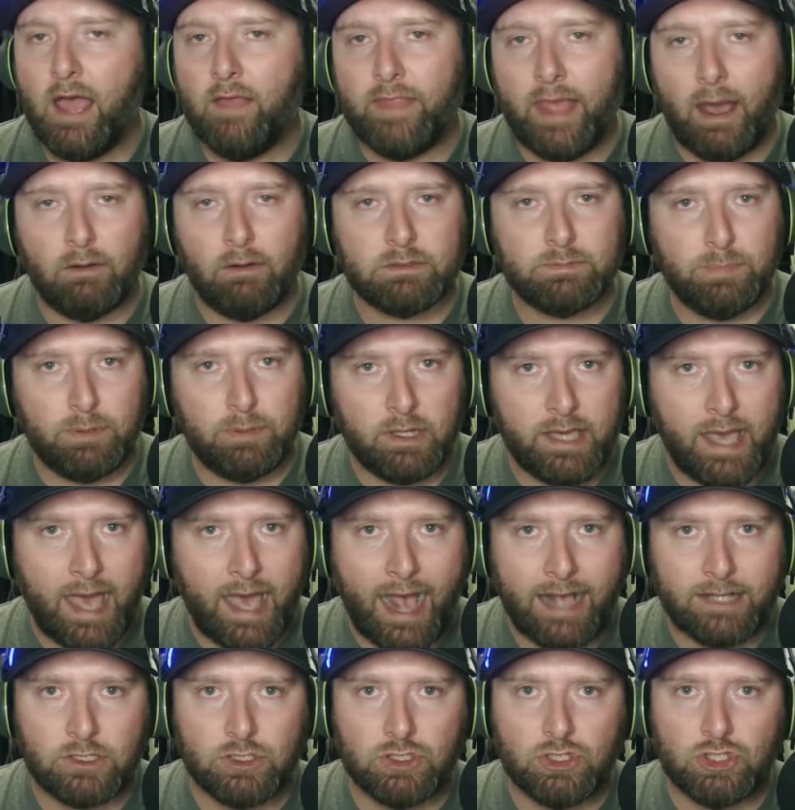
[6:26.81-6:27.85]
That was play
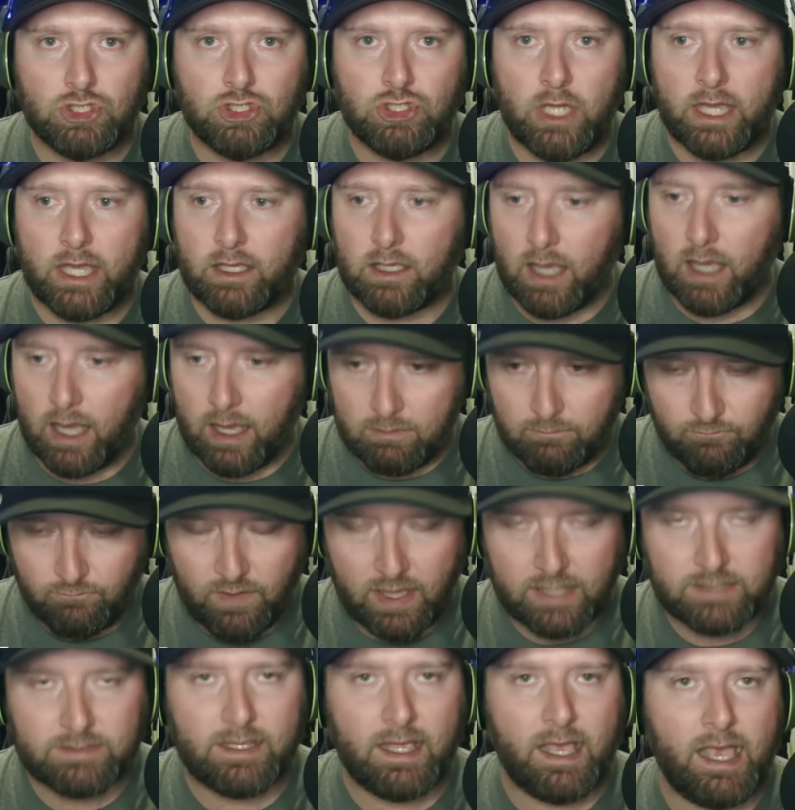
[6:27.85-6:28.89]
action. Jake uh,
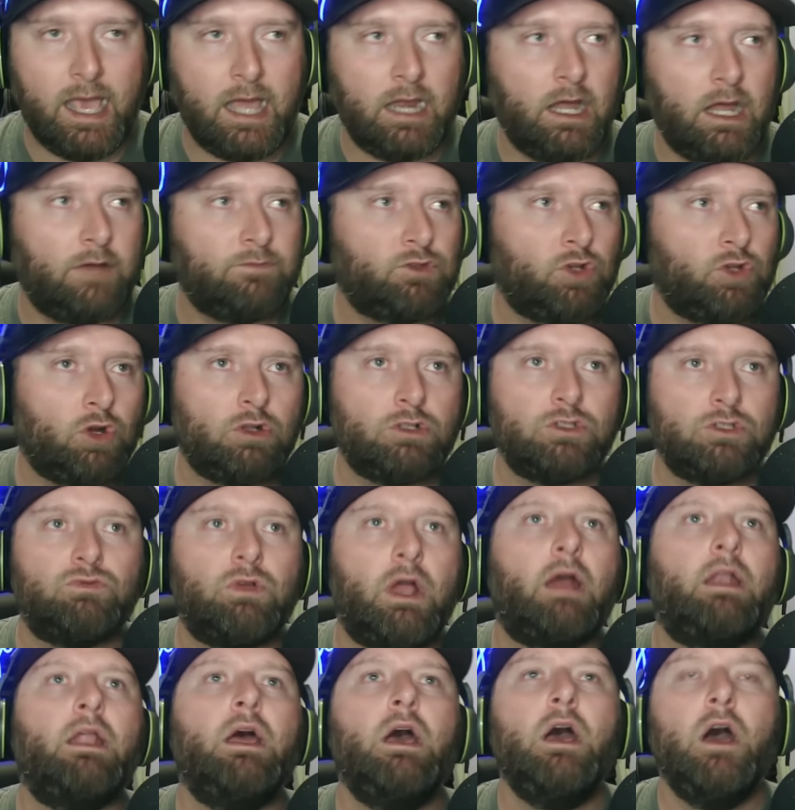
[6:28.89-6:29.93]
fakes the handoff, turns
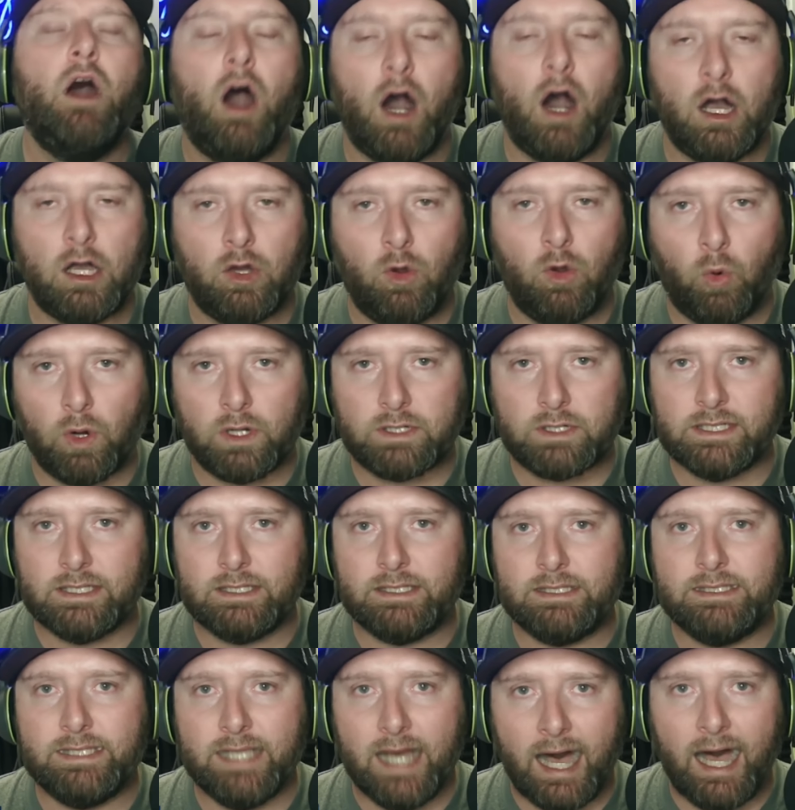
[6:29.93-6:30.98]
around, uncorks a
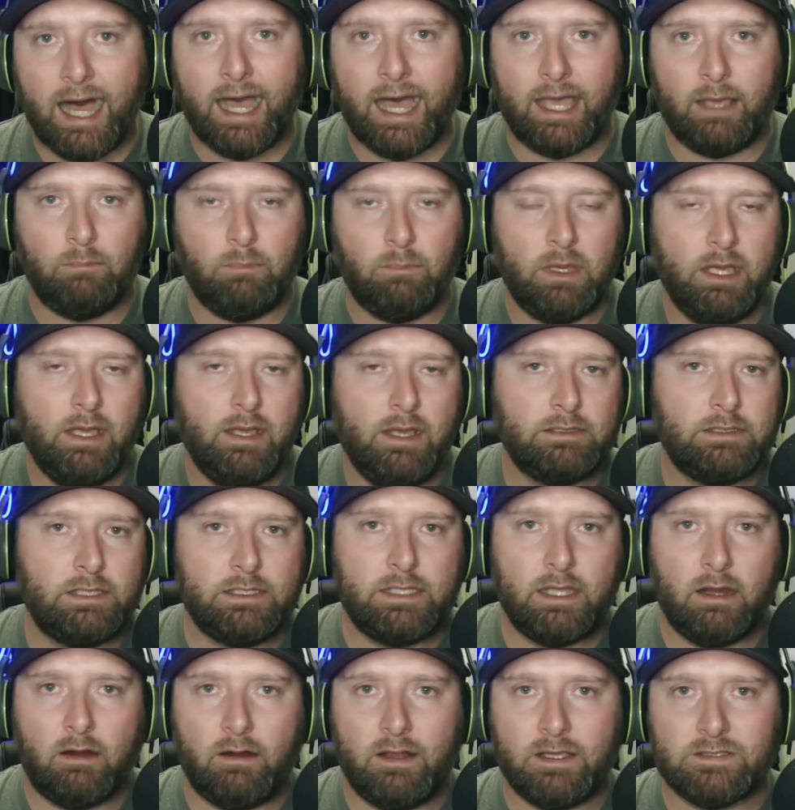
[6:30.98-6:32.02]
dime to
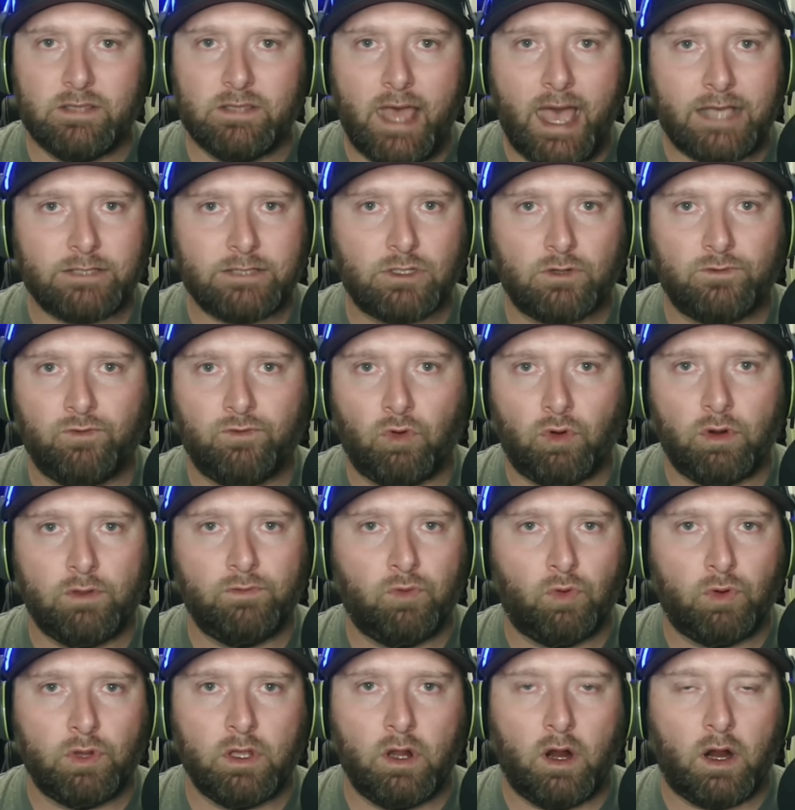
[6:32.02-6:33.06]
Darius Lassiter to
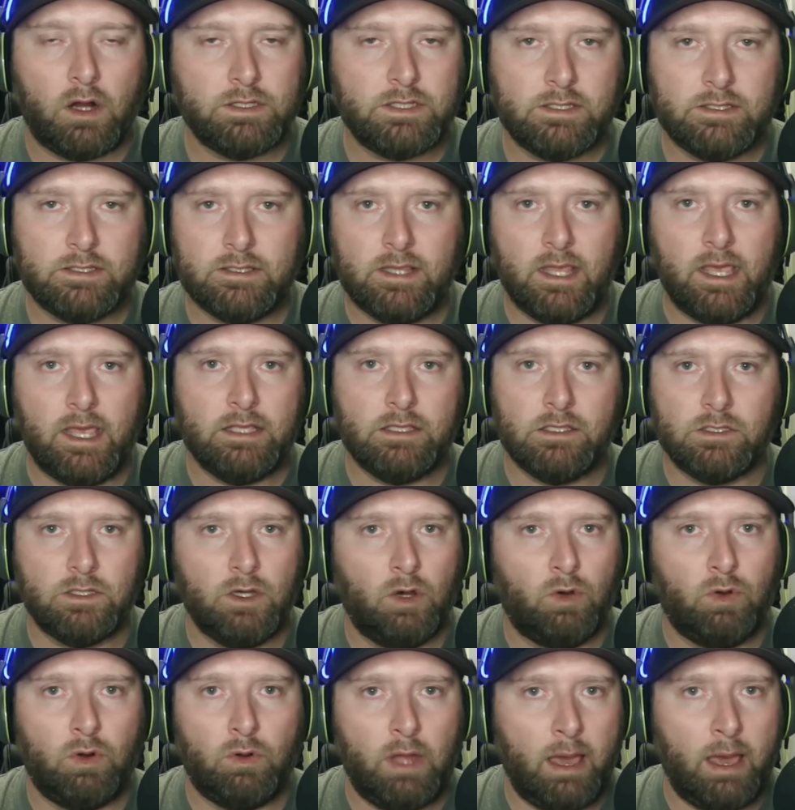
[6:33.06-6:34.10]
44 yards. He's in the end
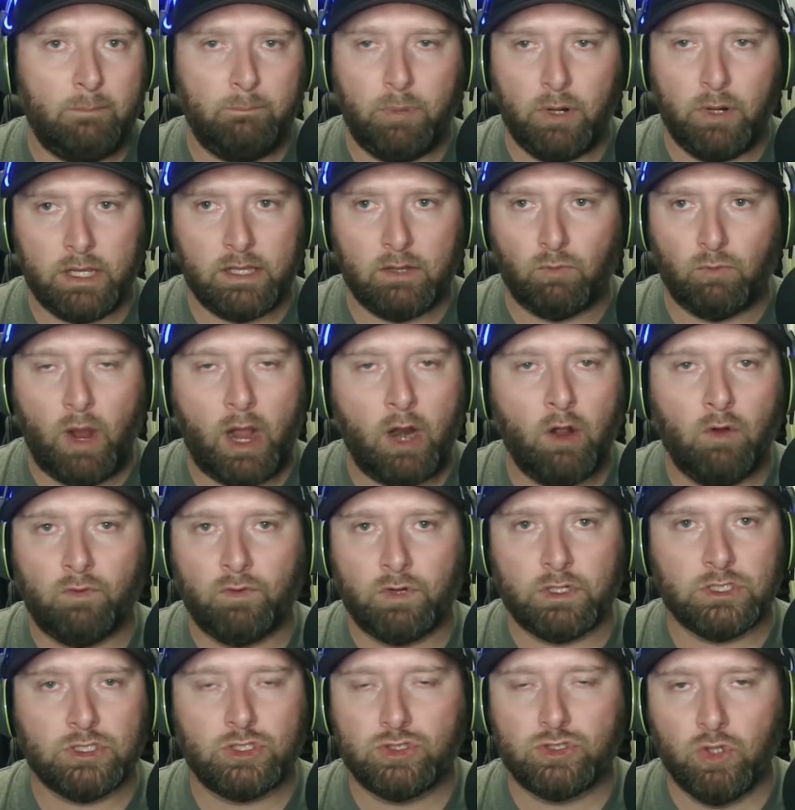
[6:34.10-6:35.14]
zone and putting it right
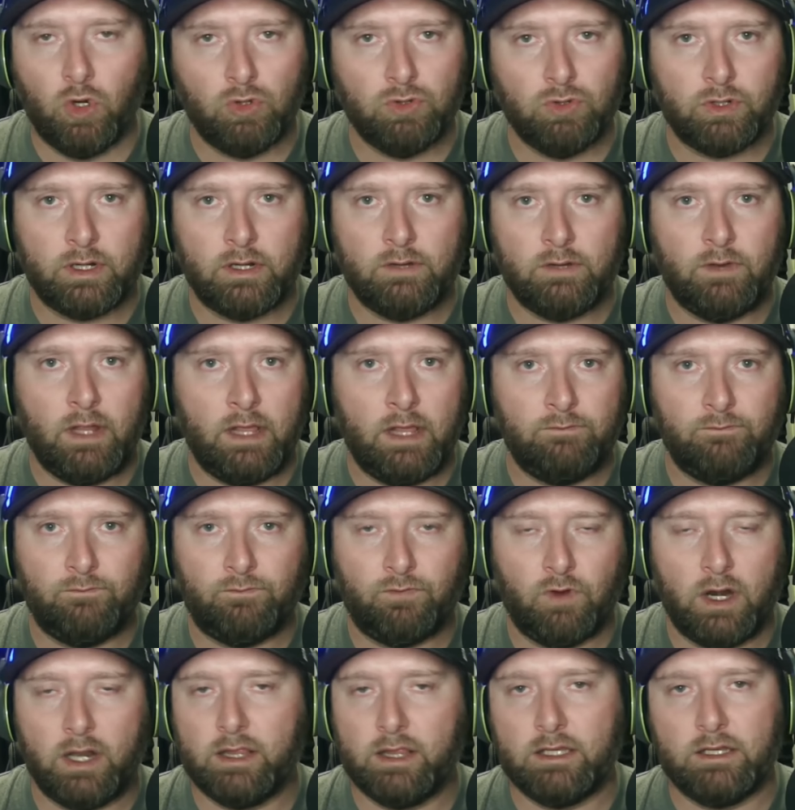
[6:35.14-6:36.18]
over his shoulder in, in
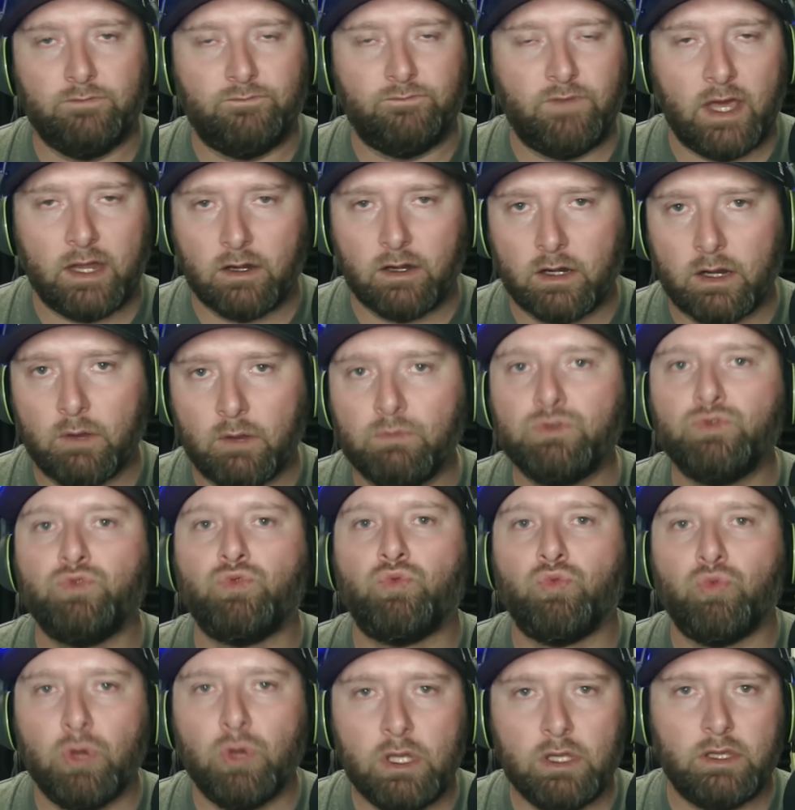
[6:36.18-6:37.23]
front of the defender. It was
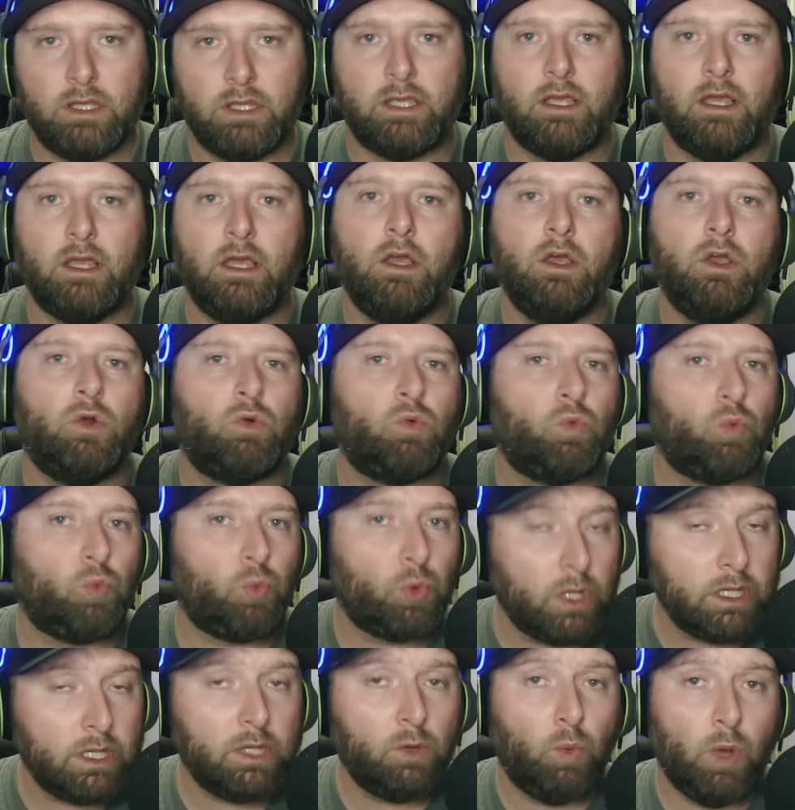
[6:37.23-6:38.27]
really,
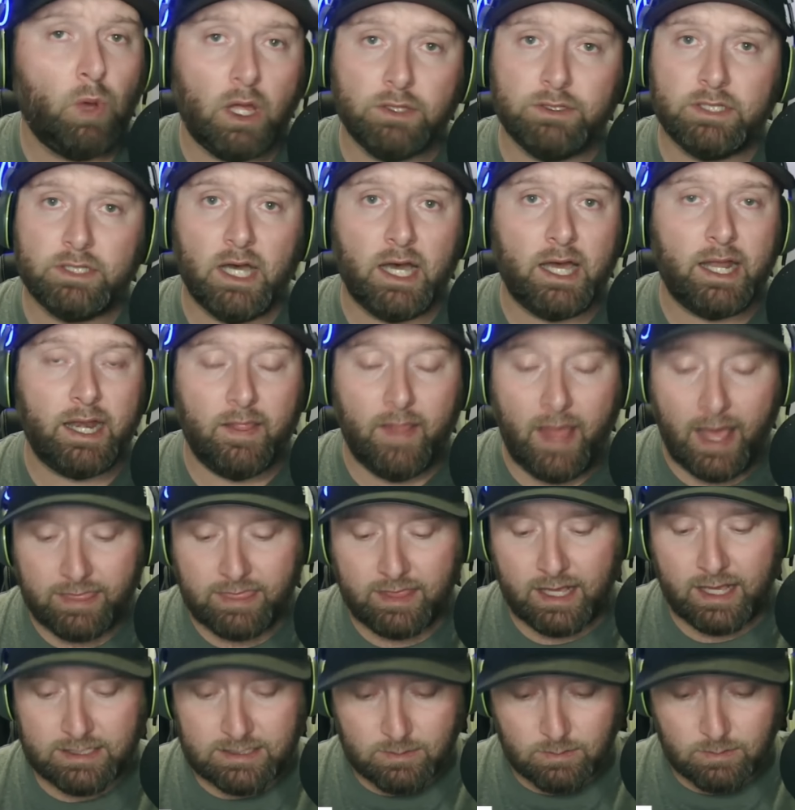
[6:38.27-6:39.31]
really well done. And I
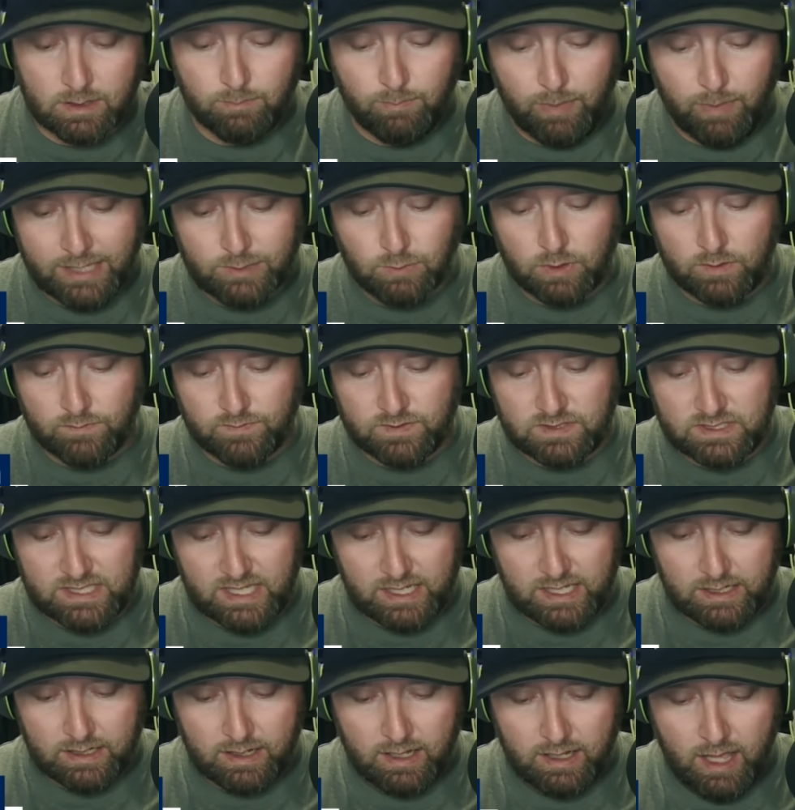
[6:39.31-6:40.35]
think that's some of the best we have
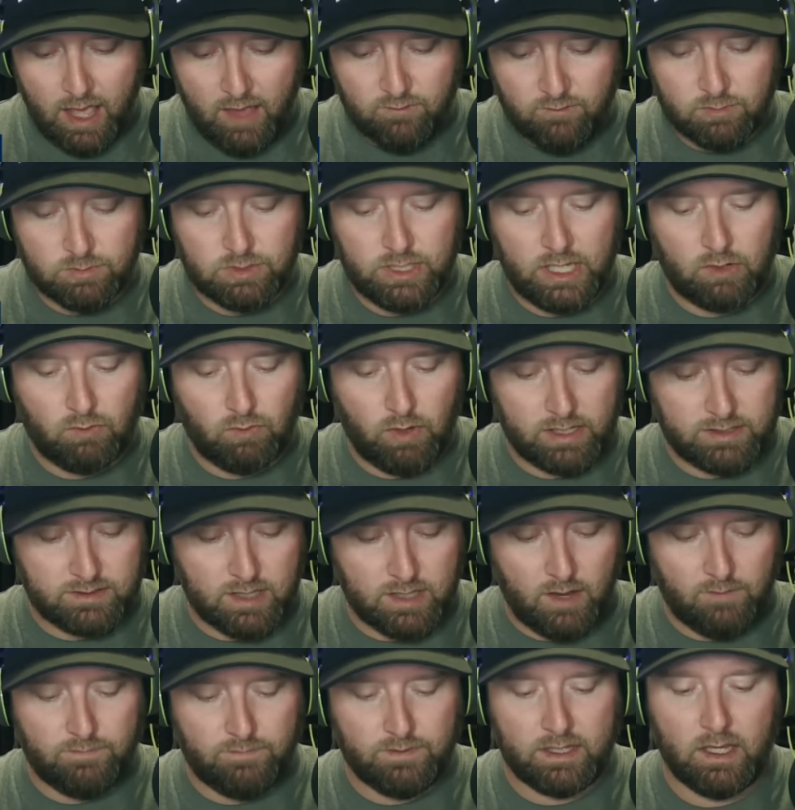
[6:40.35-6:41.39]
seen from Jake
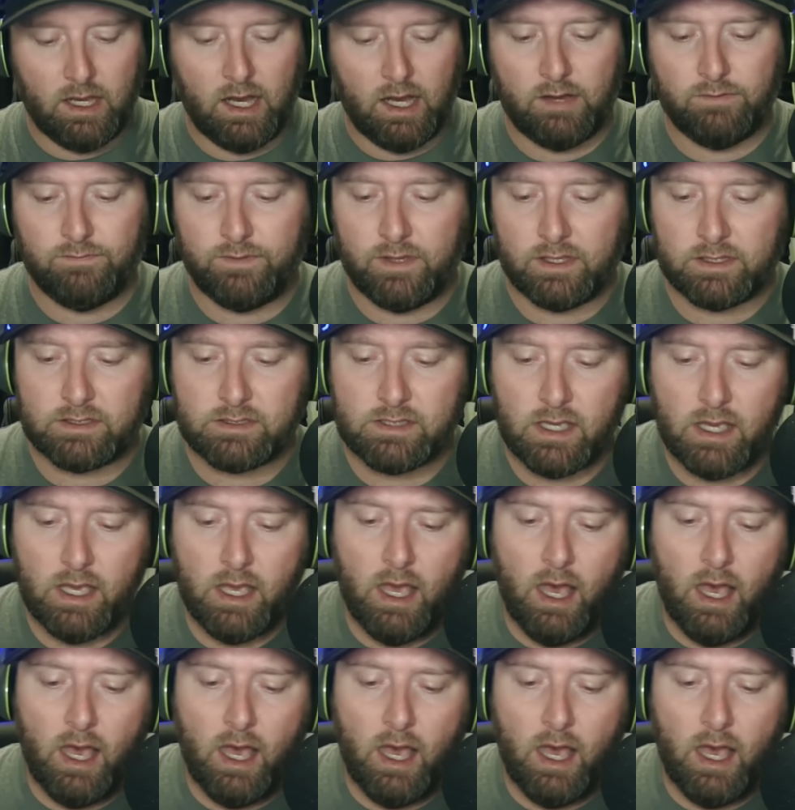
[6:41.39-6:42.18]
Retzlaff in the offense.